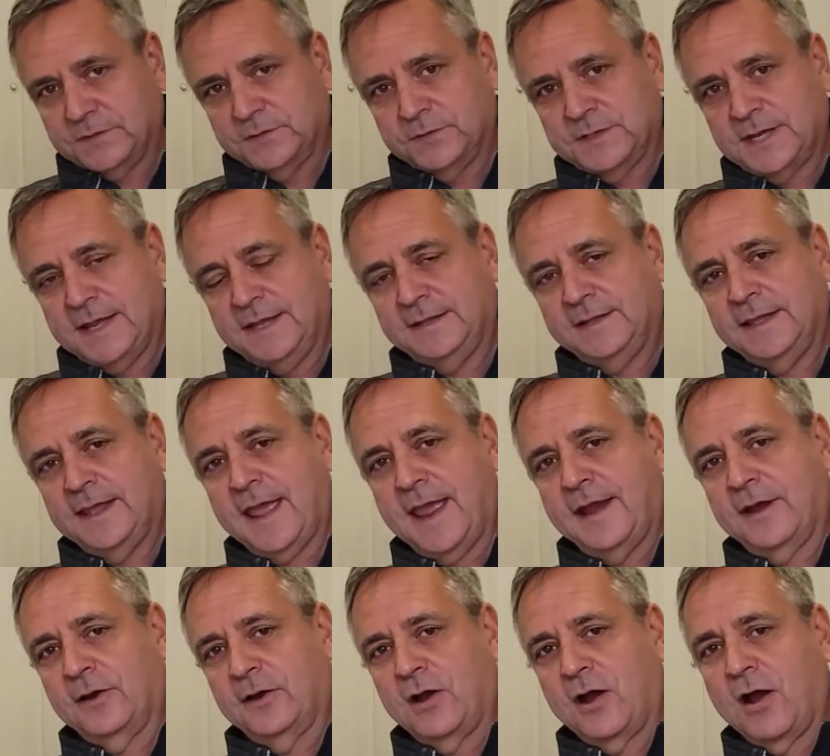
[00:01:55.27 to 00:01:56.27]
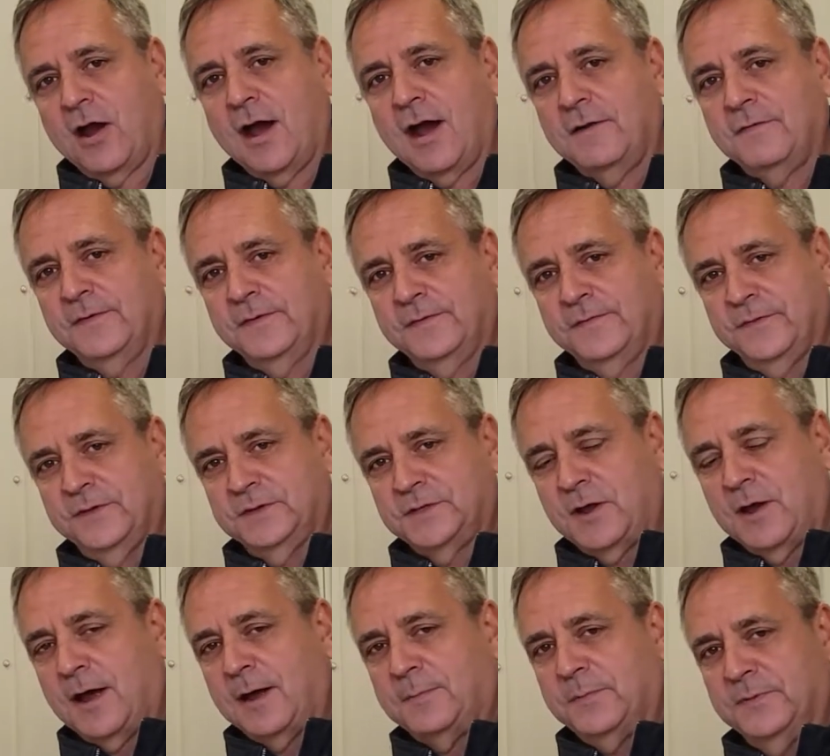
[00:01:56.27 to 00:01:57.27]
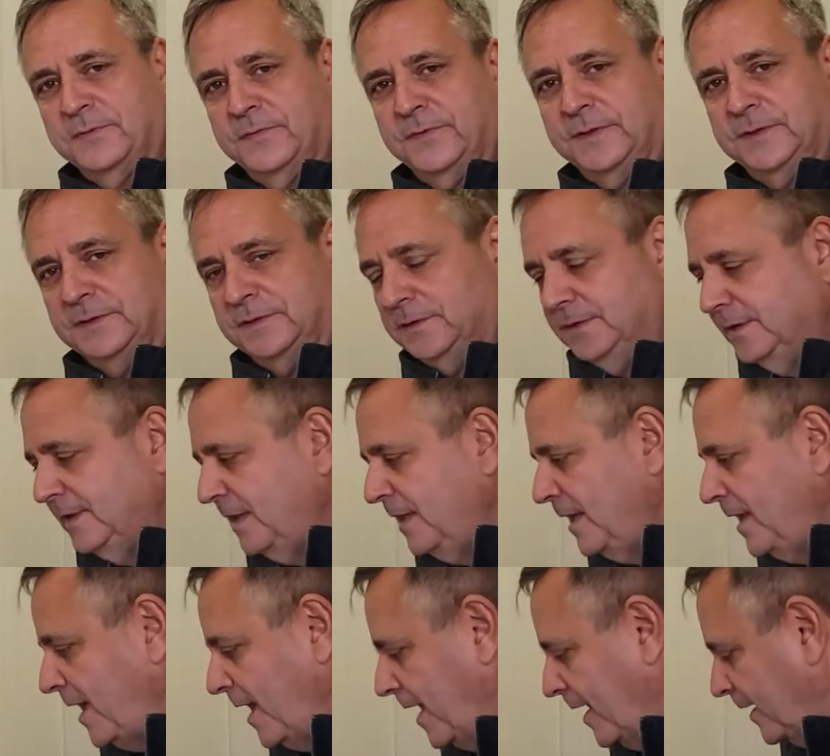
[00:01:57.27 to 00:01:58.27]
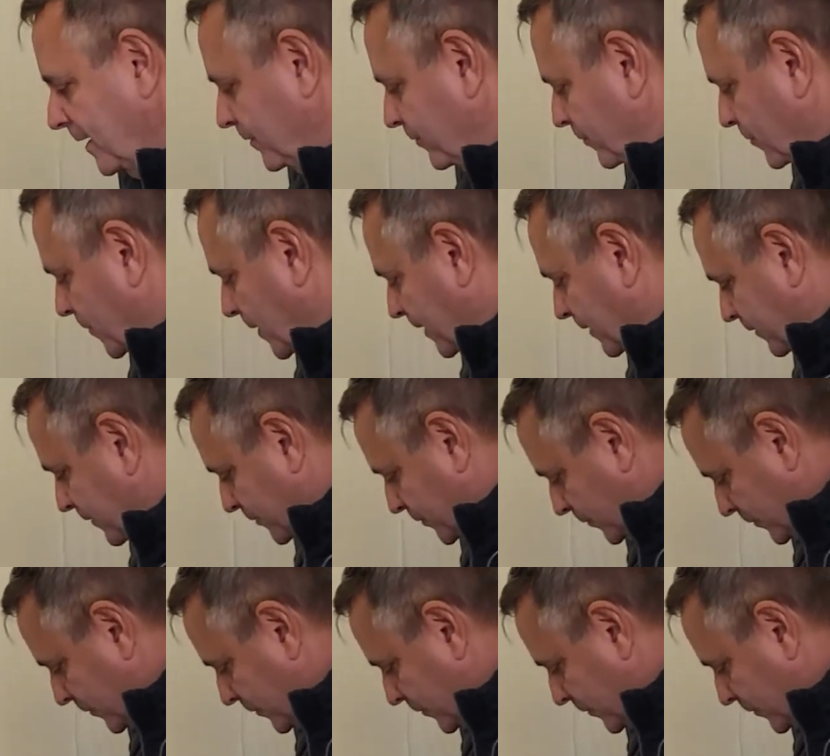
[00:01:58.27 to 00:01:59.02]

take the air off of the top of it and run it through